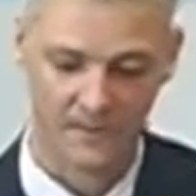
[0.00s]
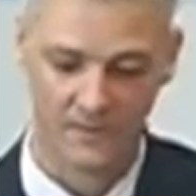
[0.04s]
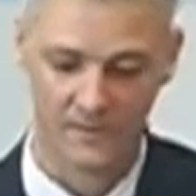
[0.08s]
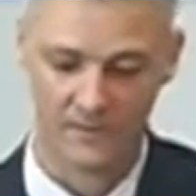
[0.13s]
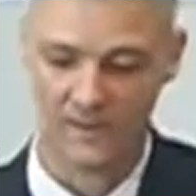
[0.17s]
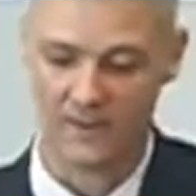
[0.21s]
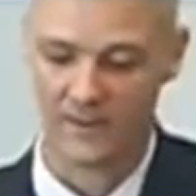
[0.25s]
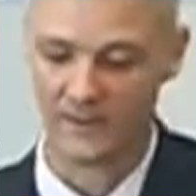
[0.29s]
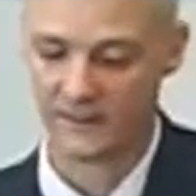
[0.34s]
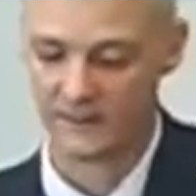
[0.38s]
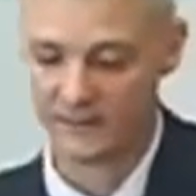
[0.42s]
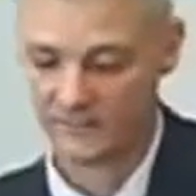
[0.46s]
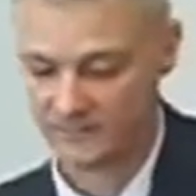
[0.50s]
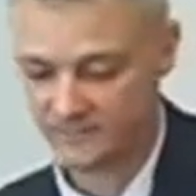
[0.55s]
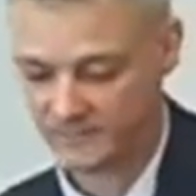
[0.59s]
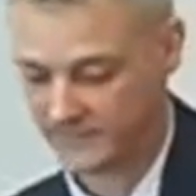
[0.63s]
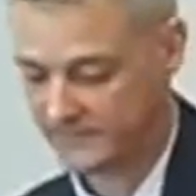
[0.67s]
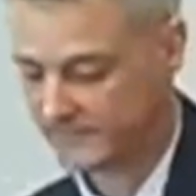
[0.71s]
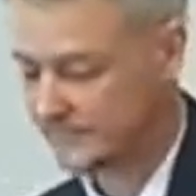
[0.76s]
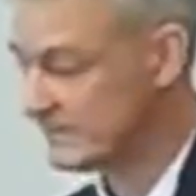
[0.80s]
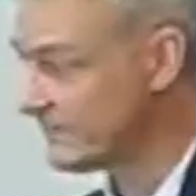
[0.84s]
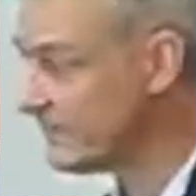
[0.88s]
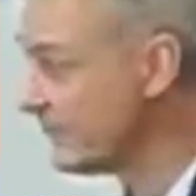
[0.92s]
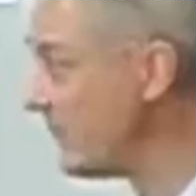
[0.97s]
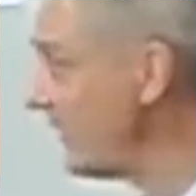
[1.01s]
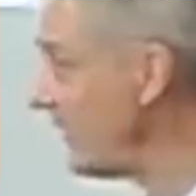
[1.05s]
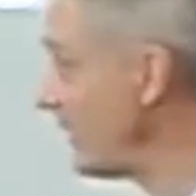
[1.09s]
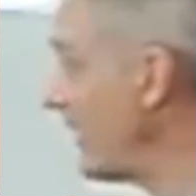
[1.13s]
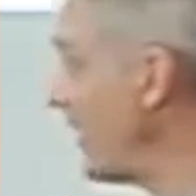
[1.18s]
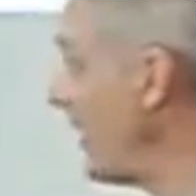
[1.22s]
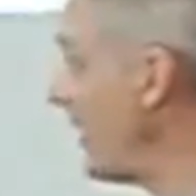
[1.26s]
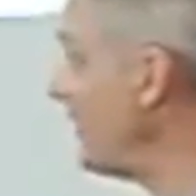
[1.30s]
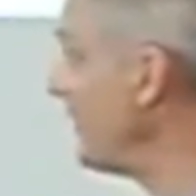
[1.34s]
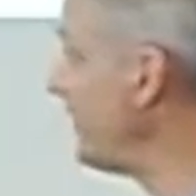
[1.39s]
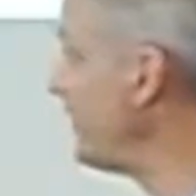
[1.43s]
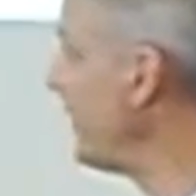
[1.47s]
Well,
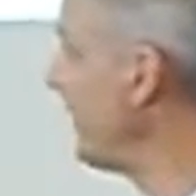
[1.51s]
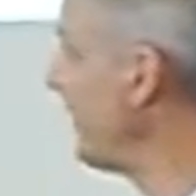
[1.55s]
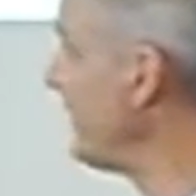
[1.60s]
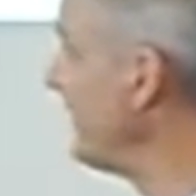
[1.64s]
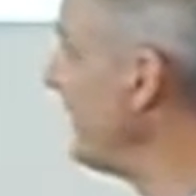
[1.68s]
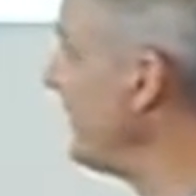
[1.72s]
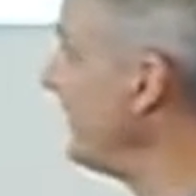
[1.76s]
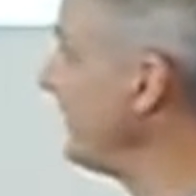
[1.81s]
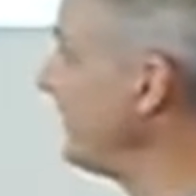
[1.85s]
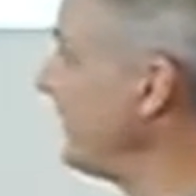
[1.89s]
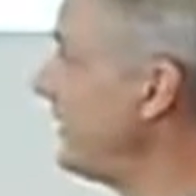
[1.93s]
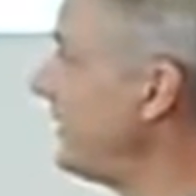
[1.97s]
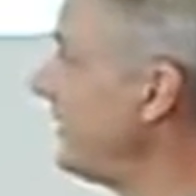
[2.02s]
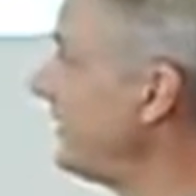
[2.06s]
hopefully,